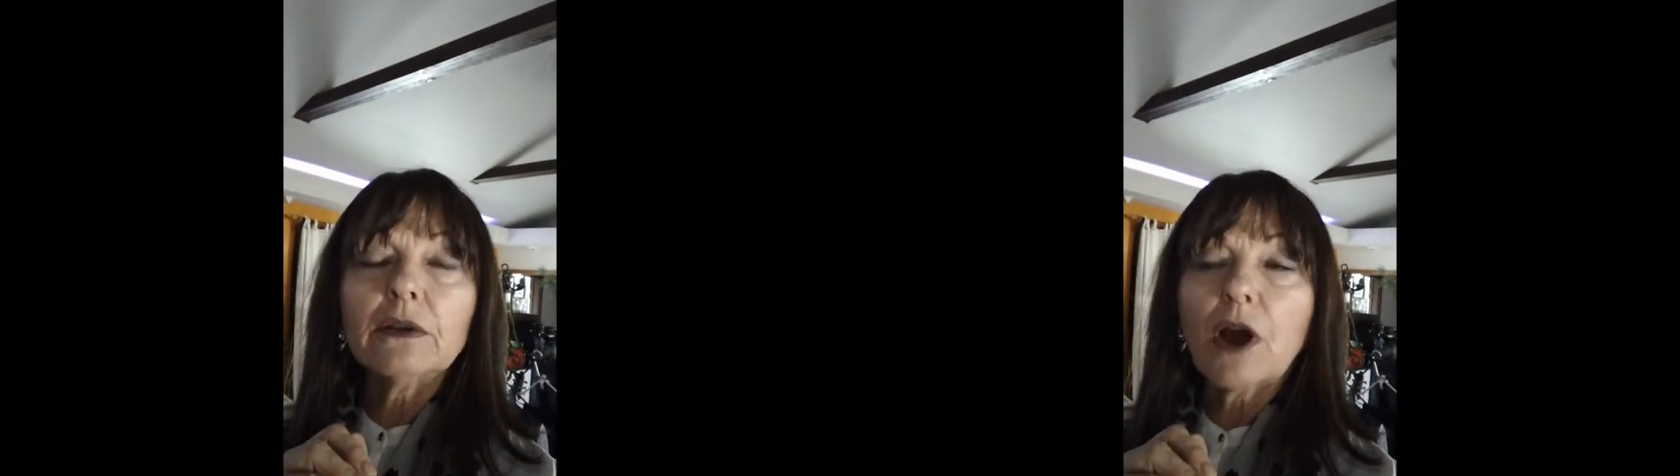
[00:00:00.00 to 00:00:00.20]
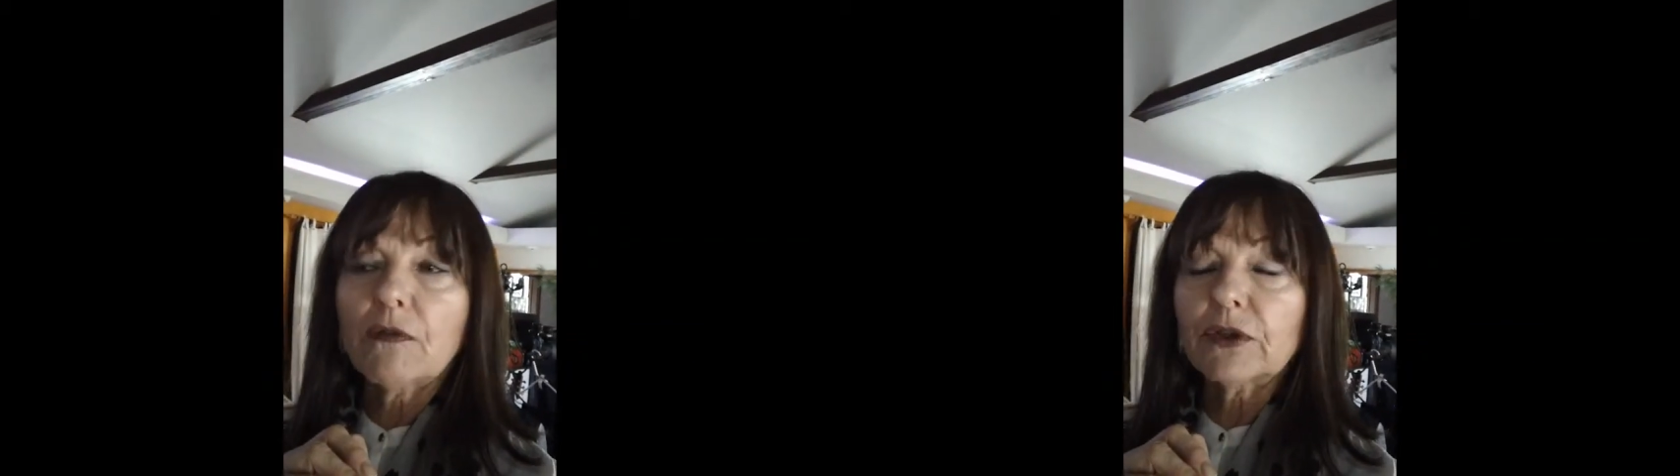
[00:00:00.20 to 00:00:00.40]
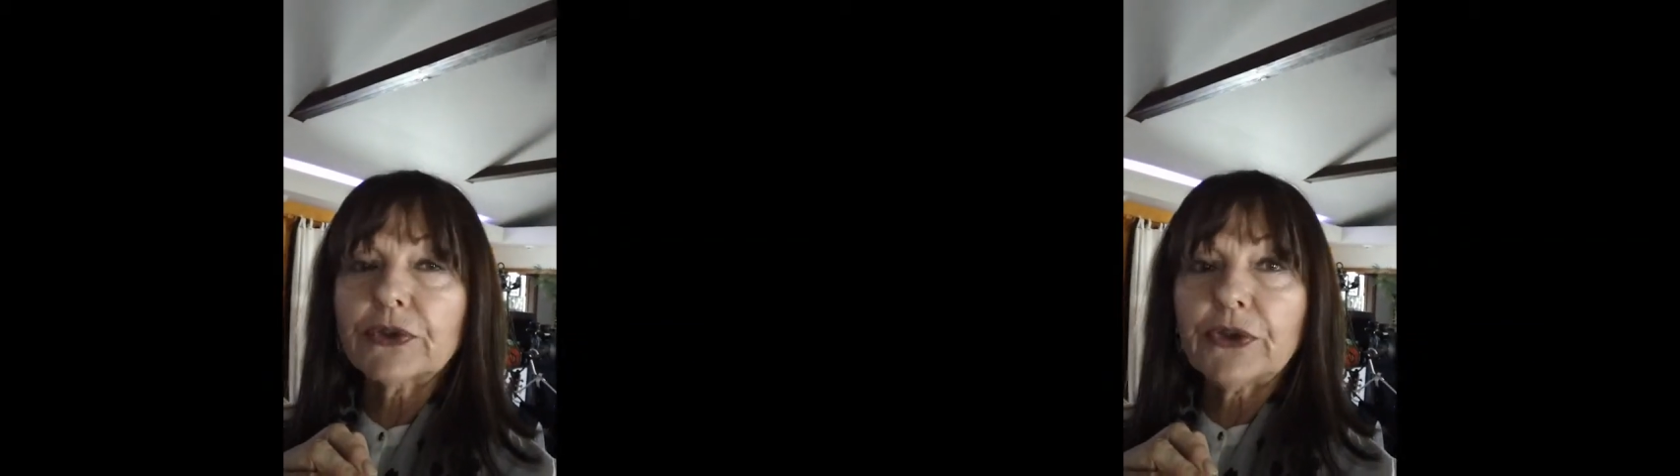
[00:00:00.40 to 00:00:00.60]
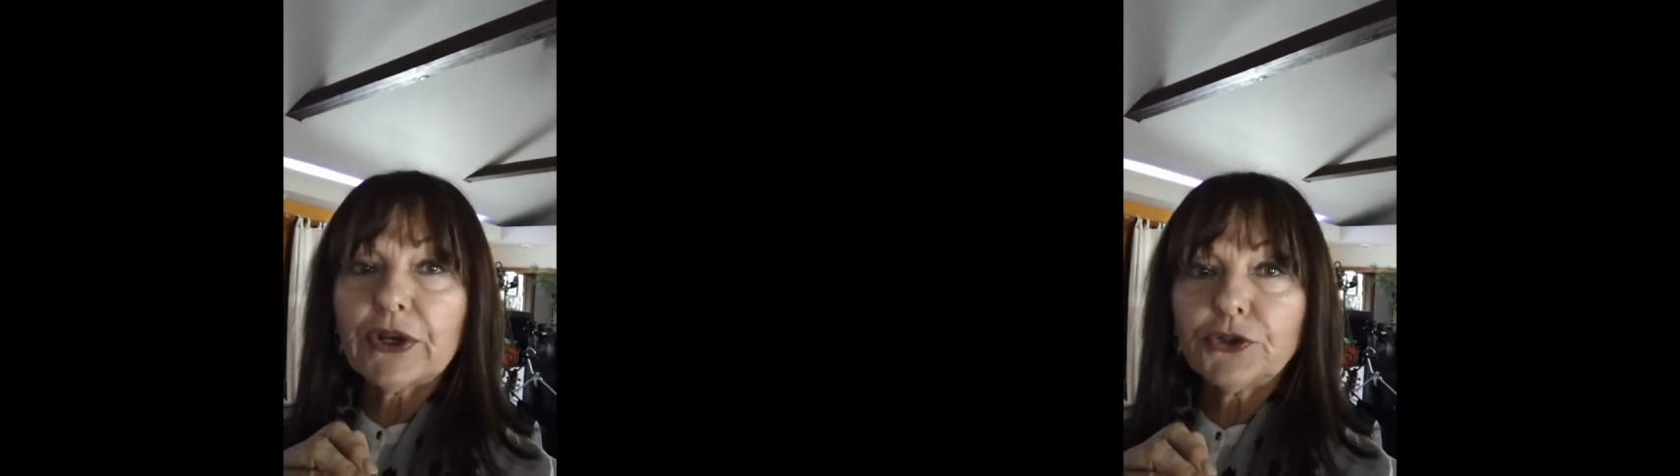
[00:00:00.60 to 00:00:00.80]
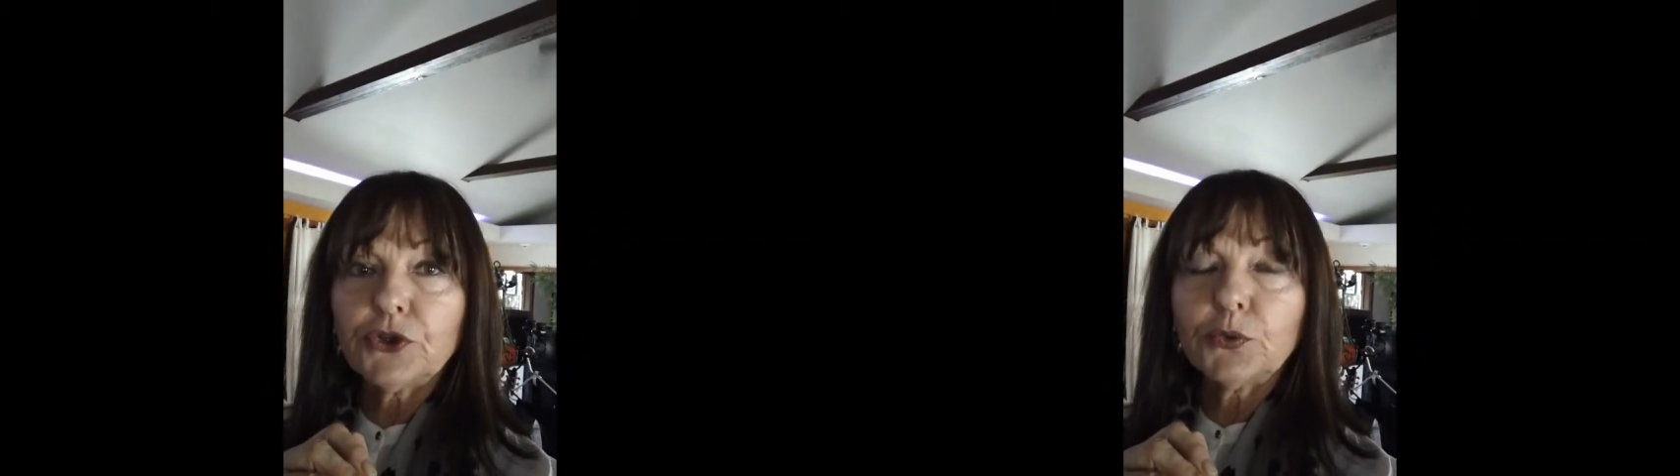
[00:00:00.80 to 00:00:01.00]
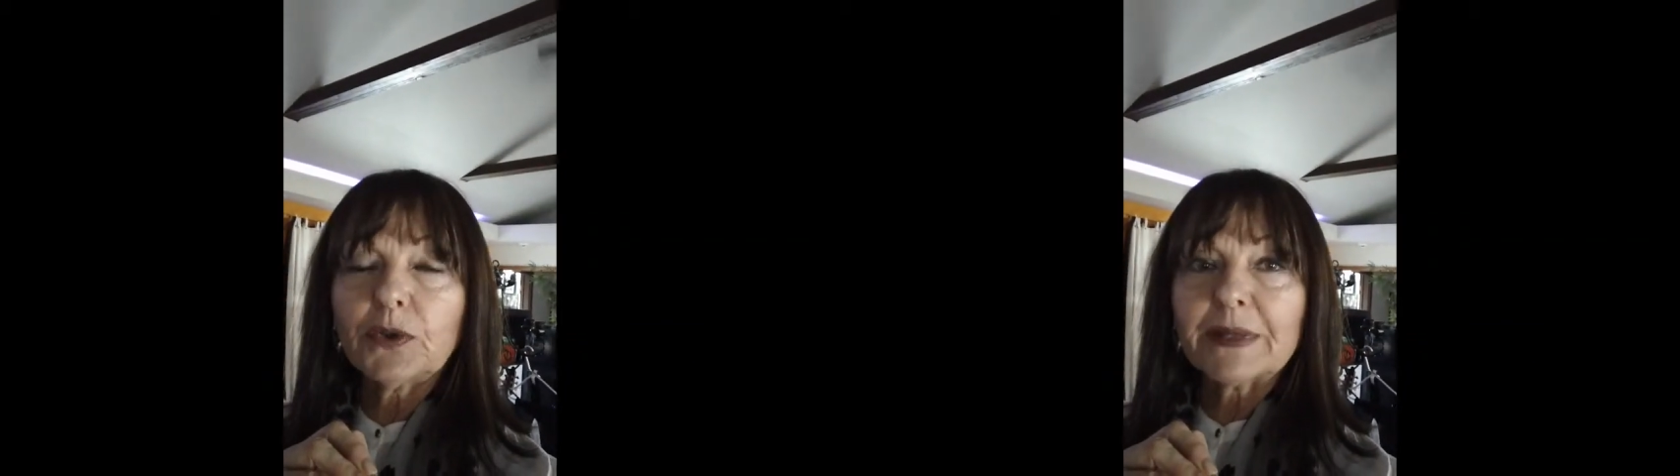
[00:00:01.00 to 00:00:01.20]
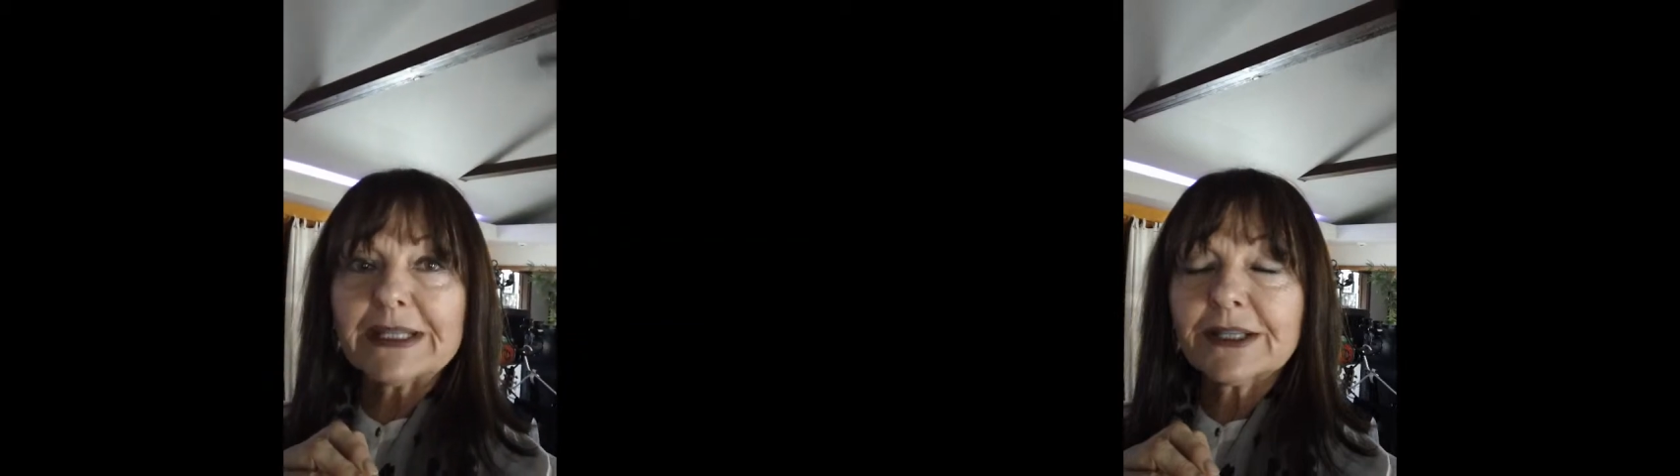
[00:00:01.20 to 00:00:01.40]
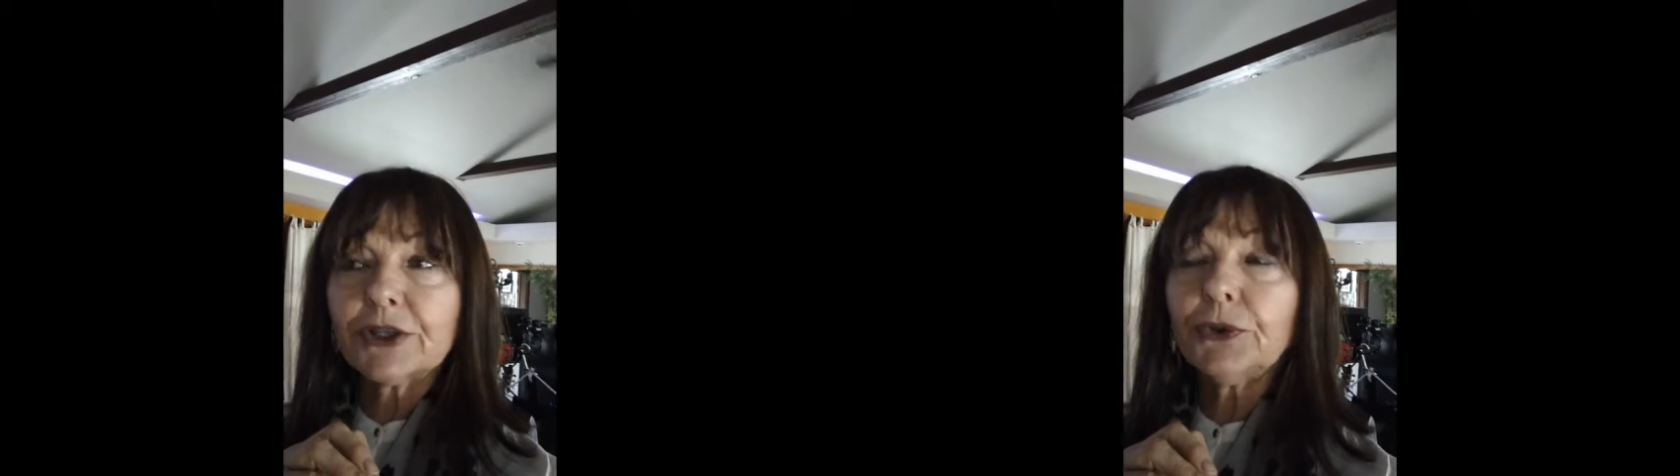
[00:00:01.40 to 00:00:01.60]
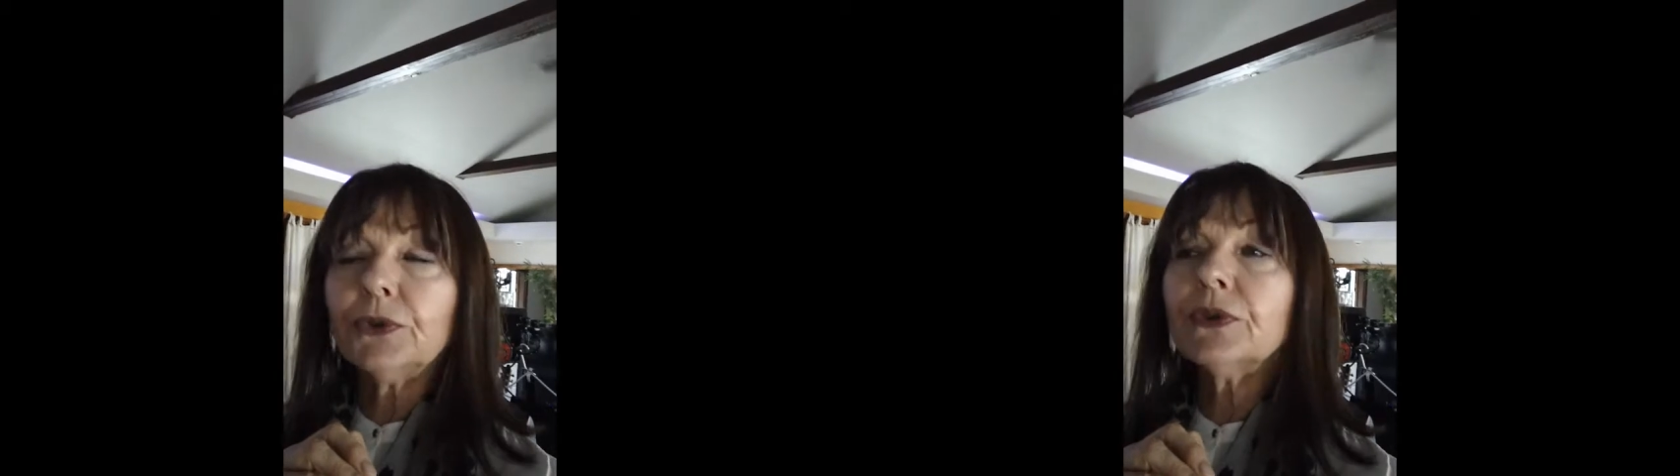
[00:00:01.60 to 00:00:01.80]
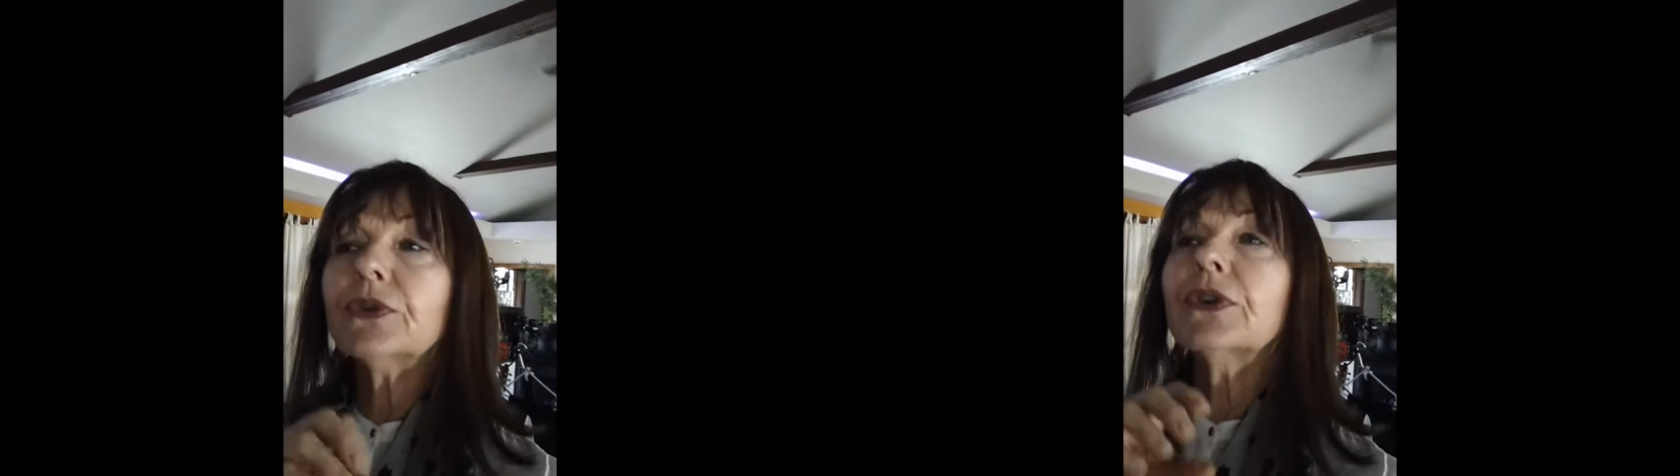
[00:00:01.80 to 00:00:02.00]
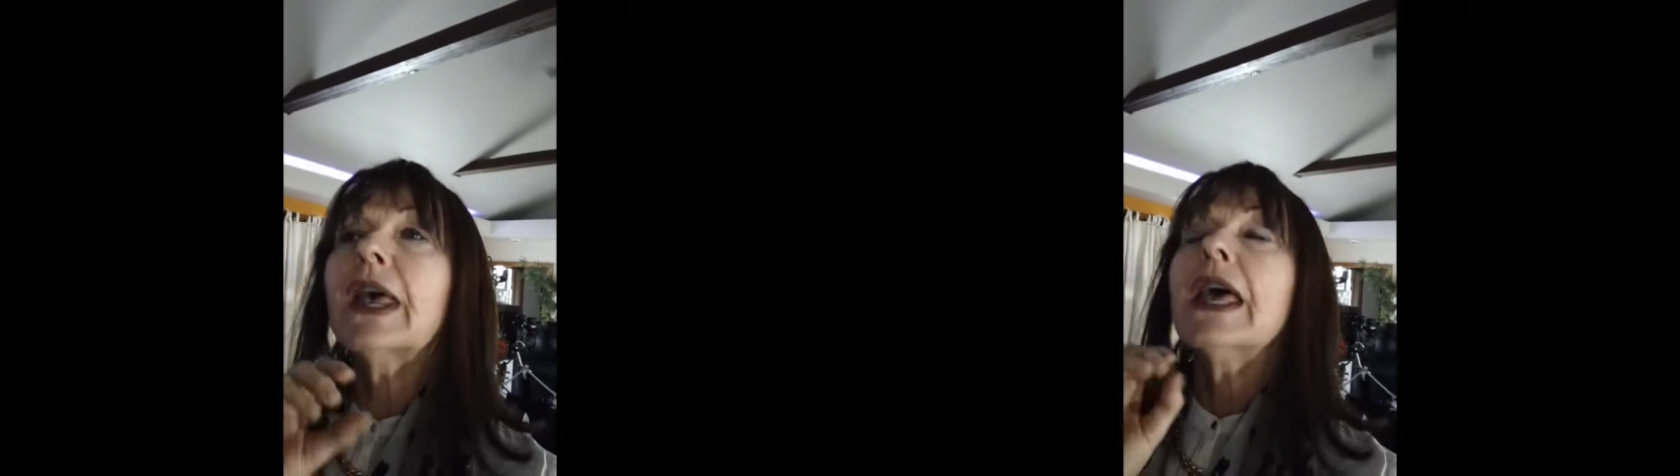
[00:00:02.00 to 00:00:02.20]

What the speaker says: conversations with my students.